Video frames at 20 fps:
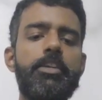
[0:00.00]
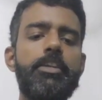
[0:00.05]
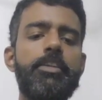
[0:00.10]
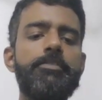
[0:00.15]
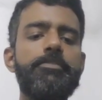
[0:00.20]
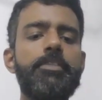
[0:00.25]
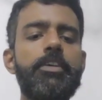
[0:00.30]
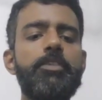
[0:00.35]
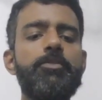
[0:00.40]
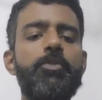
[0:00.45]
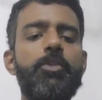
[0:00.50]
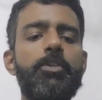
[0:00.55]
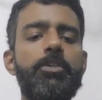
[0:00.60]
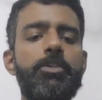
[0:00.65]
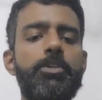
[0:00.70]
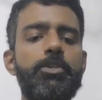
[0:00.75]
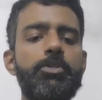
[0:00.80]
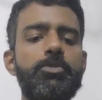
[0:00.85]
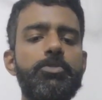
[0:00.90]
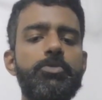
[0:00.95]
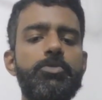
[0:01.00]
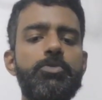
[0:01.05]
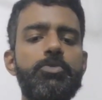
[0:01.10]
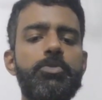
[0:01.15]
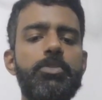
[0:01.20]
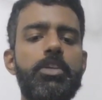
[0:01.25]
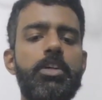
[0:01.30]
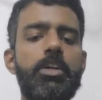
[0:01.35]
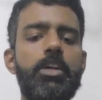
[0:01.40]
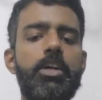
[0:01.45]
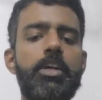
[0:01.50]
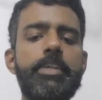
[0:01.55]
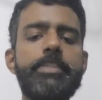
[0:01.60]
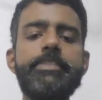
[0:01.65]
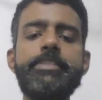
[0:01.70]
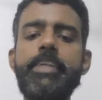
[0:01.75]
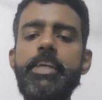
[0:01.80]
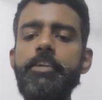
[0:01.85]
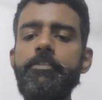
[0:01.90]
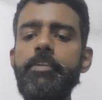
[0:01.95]
and if I want to
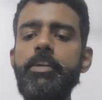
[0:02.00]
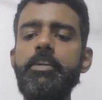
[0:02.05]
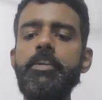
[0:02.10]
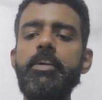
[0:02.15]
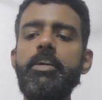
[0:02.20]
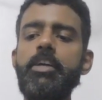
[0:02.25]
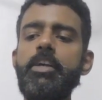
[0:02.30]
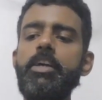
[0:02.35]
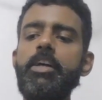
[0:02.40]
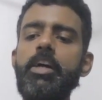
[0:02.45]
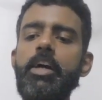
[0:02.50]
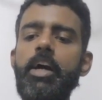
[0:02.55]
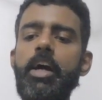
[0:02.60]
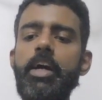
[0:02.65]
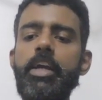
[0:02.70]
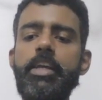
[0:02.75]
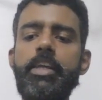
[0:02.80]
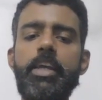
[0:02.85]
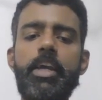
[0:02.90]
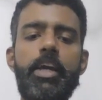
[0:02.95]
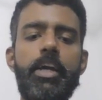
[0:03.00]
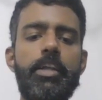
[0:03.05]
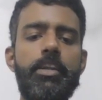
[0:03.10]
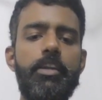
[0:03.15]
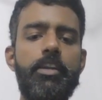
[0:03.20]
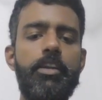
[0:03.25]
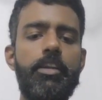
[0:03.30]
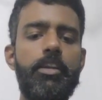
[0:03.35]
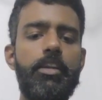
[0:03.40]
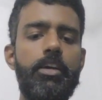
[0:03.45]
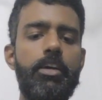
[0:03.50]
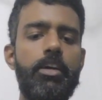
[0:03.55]
save it, I can